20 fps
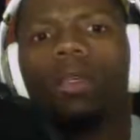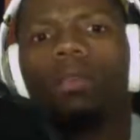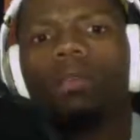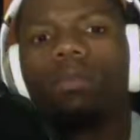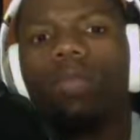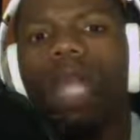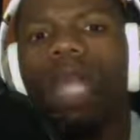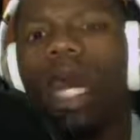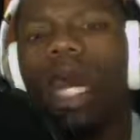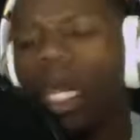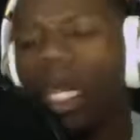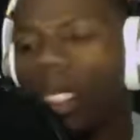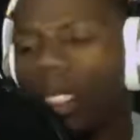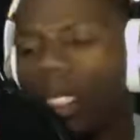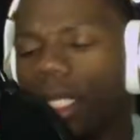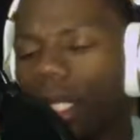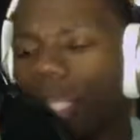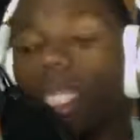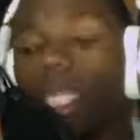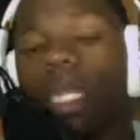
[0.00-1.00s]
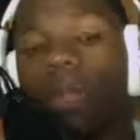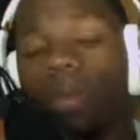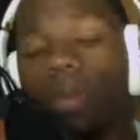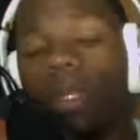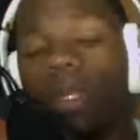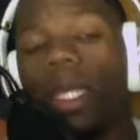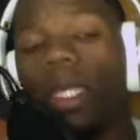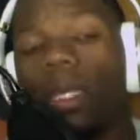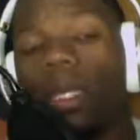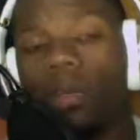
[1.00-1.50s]
Nah, he did. He can
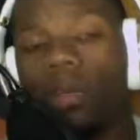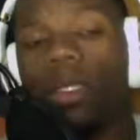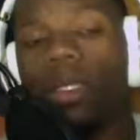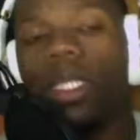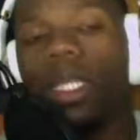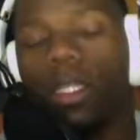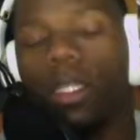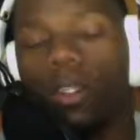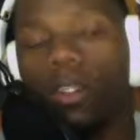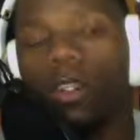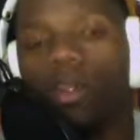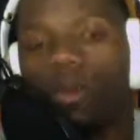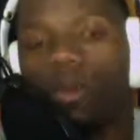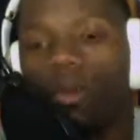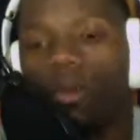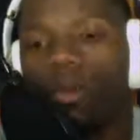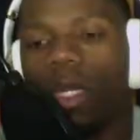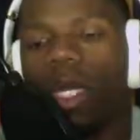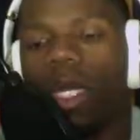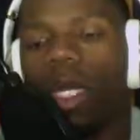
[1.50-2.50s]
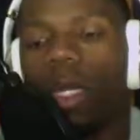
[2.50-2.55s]
play though. He can shoot.